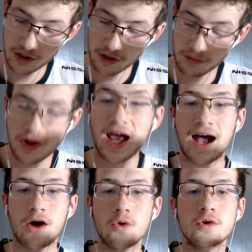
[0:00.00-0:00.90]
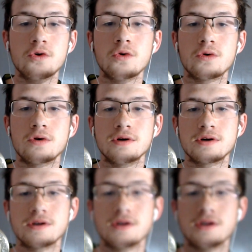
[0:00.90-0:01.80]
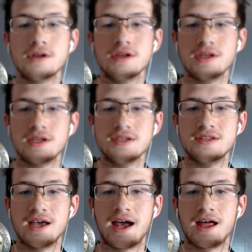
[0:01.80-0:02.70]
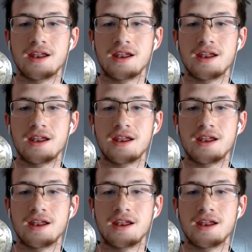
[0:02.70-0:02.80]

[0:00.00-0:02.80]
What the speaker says: but how cool is that?